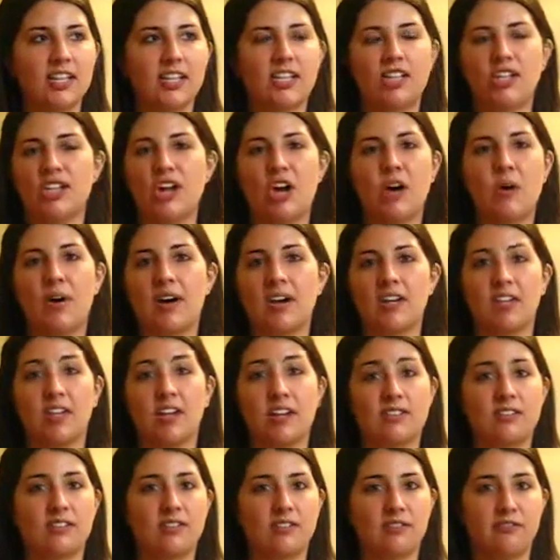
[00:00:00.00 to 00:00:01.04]
a
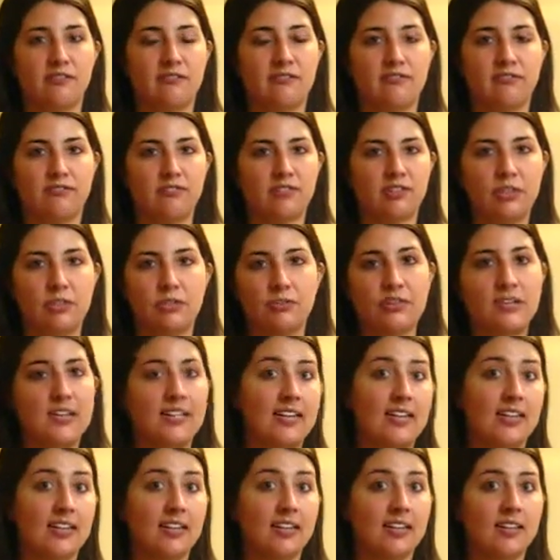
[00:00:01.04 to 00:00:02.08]
gust of
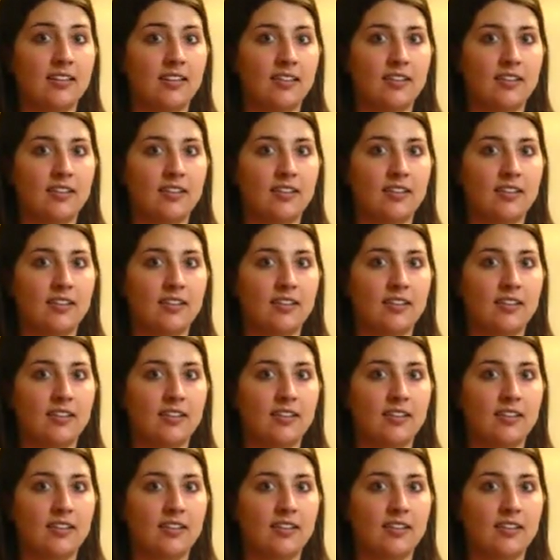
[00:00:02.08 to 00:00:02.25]
green